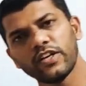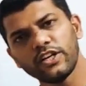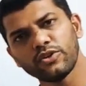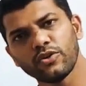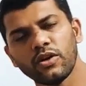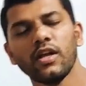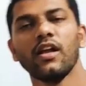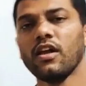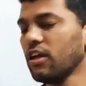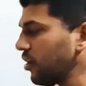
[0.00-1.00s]
video.
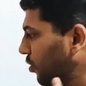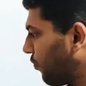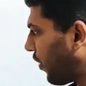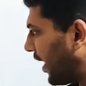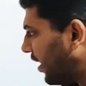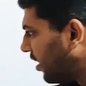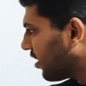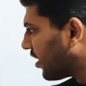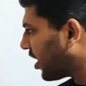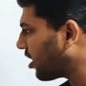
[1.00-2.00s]

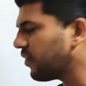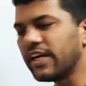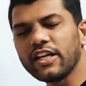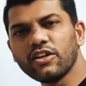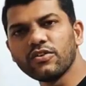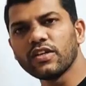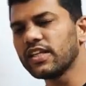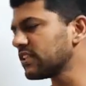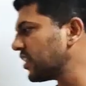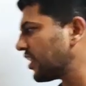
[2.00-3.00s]
Finding a derivative
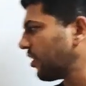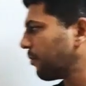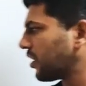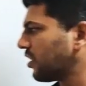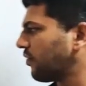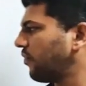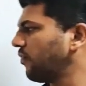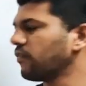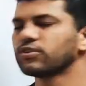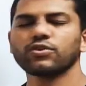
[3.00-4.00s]
is nothing but the
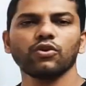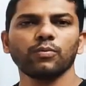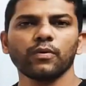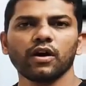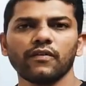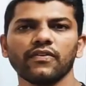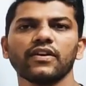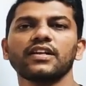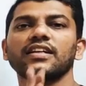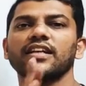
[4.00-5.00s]
slope
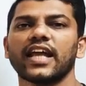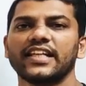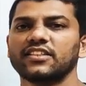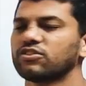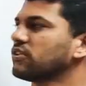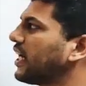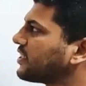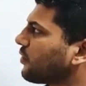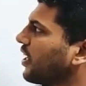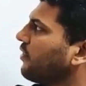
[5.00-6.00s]
of tangent. So
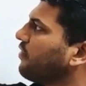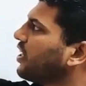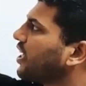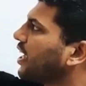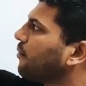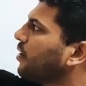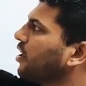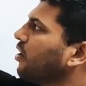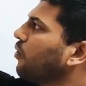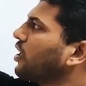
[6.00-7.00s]
that's why every time
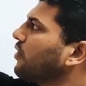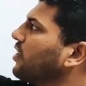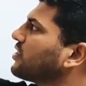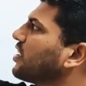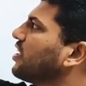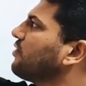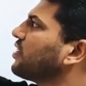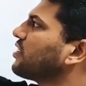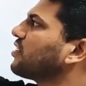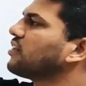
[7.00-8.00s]
whatever is the
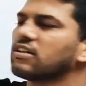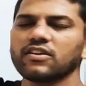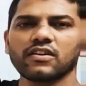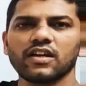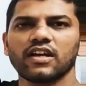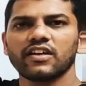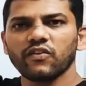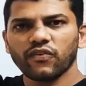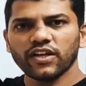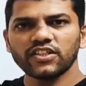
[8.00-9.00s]
given curve,
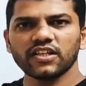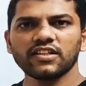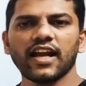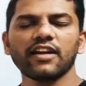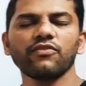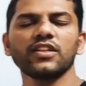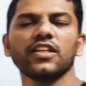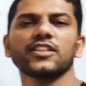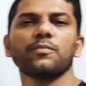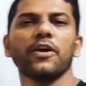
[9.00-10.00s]
differentiate that
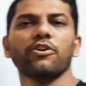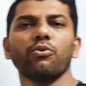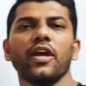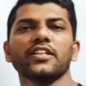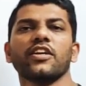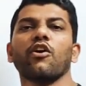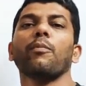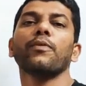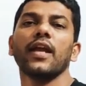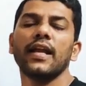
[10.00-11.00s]
with respect to x and
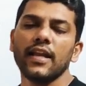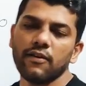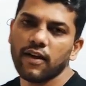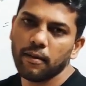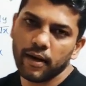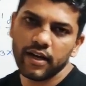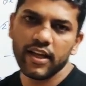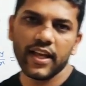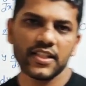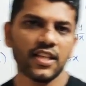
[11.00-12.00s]
obtain dy by
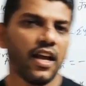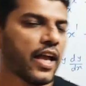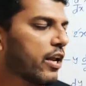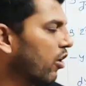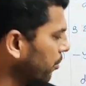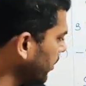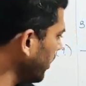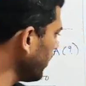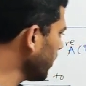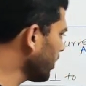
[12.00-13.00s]
dx, and
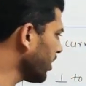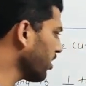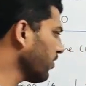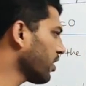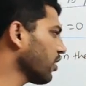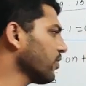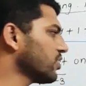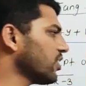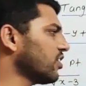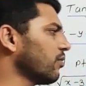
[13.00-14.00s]
obtaining a derivative
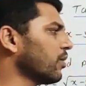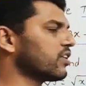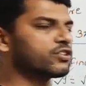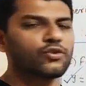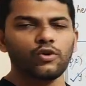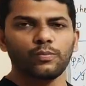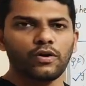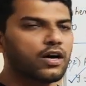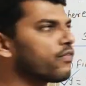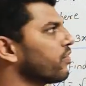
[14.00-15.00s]
is nothing but the slope
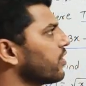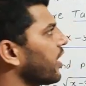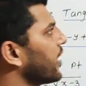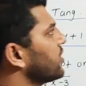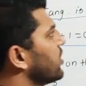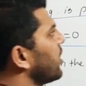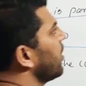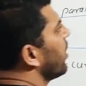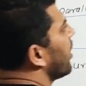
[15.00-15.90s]
of tangent.